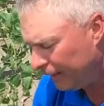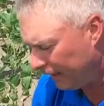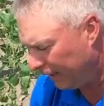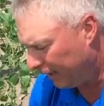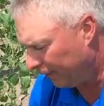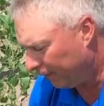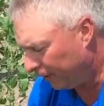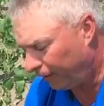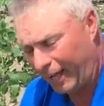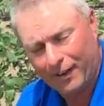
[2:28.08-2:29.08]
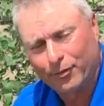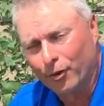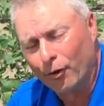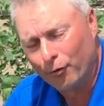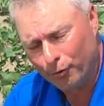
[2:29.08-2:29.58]
and they're going to have to
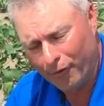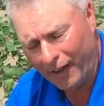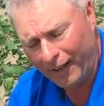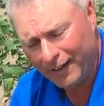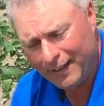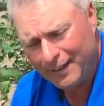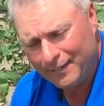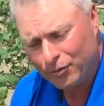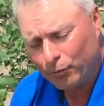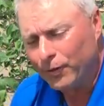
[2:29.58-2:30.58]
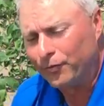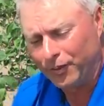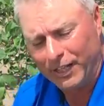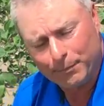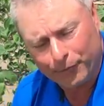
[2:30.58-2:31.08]
grow through that. We've
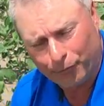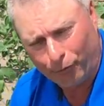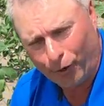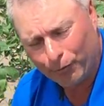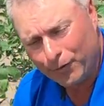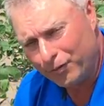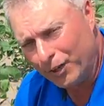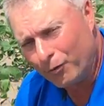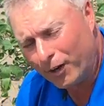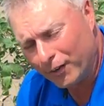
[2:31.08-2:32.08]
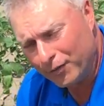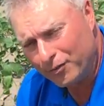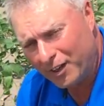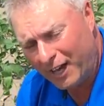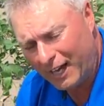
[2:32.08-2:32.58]
seen it before. We've seen it quite a
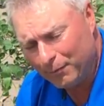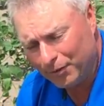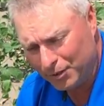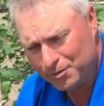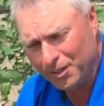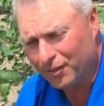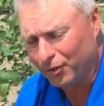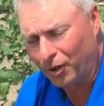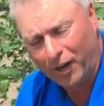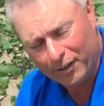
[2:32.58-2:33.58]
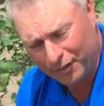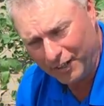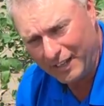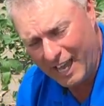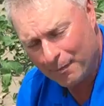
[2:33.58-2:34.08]
few times. It usually doesn't cause
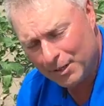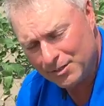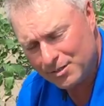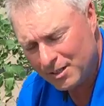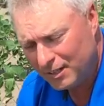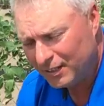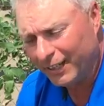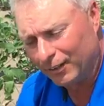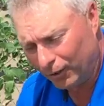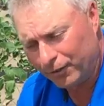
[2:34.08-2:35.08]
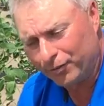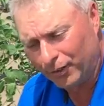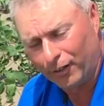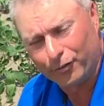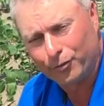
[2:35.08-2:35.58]
any damage. It looks a
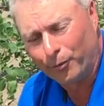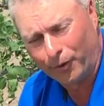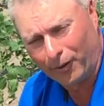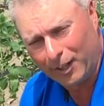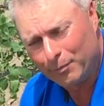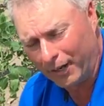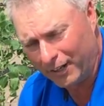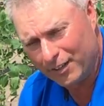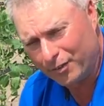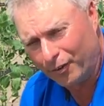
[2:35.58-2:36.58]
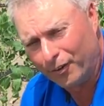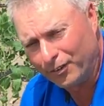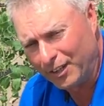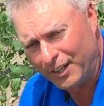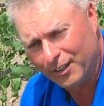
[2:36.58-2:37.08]
little squirrely, but it doesn't
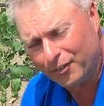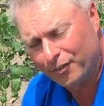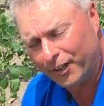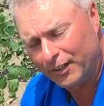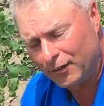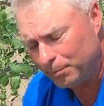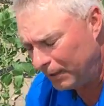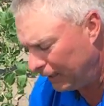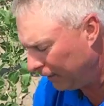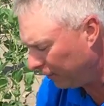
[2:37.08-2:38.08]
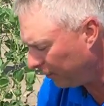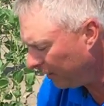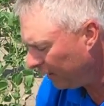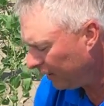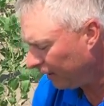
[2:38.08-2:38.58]
hurt the yields on these beans.
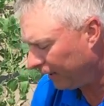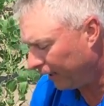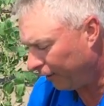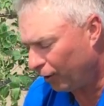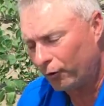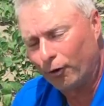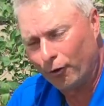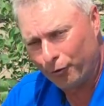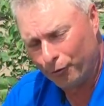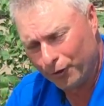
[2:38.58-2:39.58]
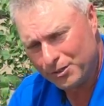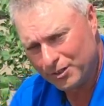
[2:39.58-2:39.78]
They'll grow through it